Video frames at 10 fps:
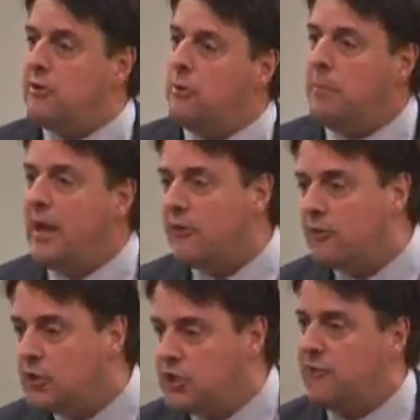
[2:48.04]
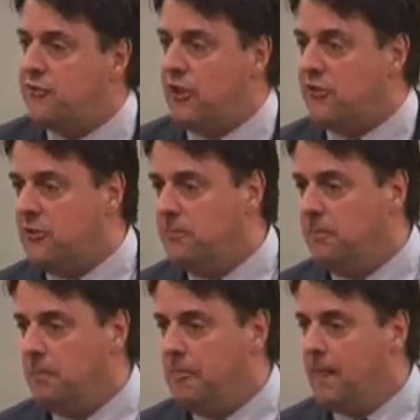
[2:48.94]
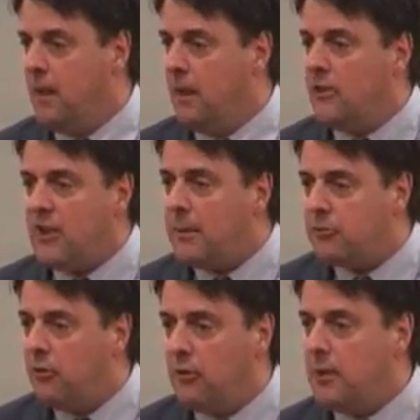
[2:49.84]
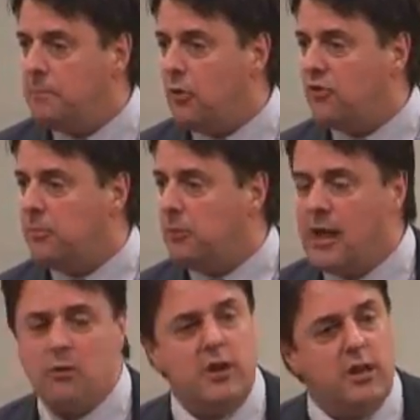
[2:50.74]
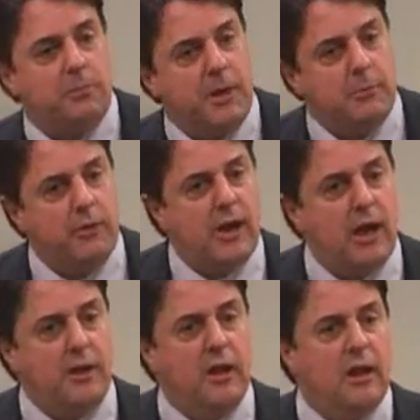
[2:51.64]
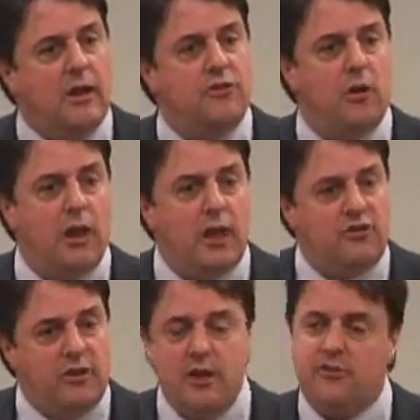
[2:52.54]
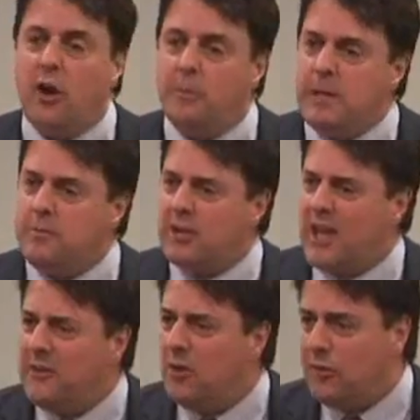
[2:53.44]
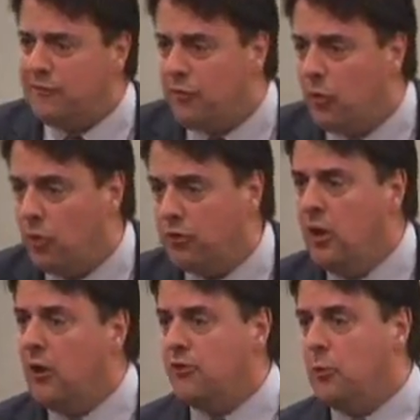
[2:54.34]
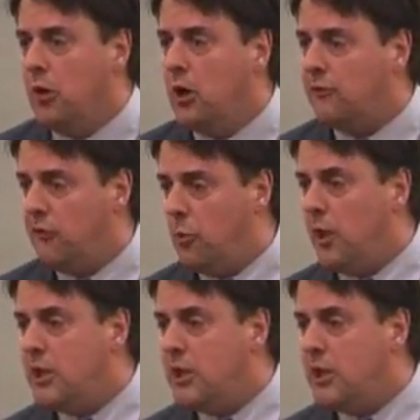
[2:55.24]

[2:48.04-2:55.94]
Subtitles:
to a bed shift system? It's absolutely impossible. How can you compete with that? It's not laziness. Our people cannot afford to work for the